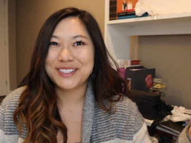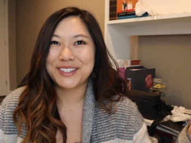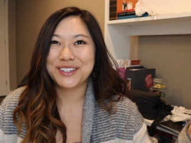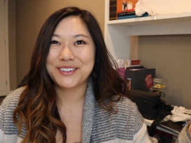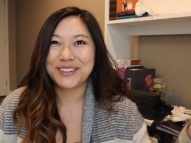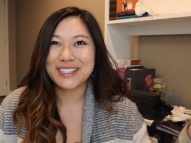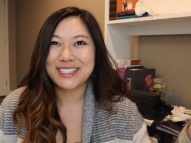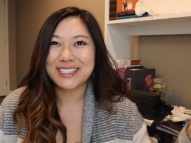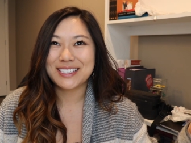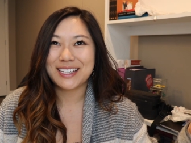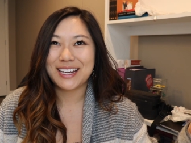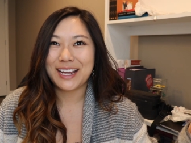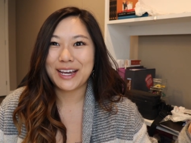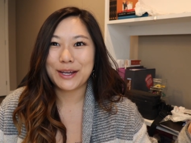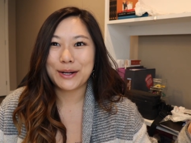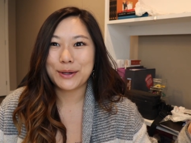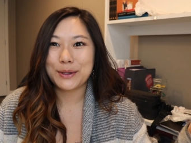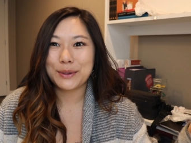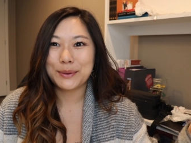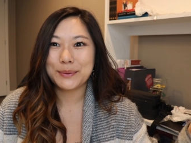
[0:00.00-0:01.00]
degrees today,
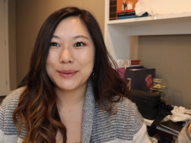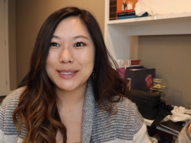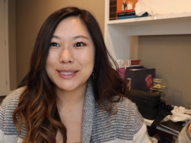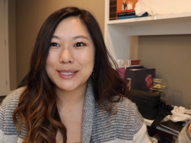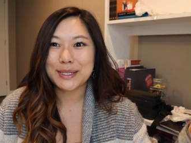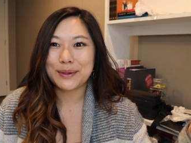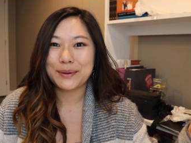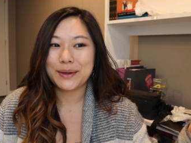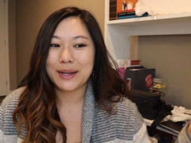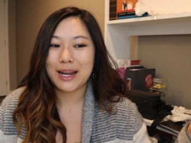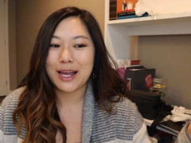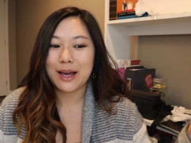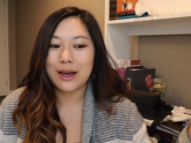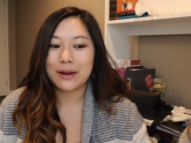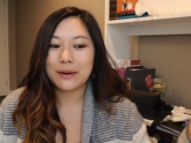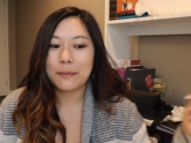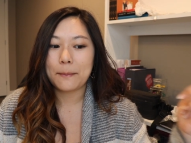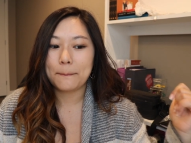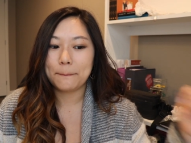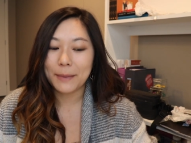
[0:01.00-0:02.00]
I don't know what's going
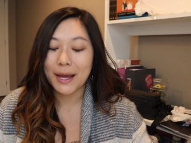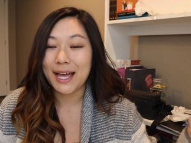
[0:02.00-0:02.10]
on.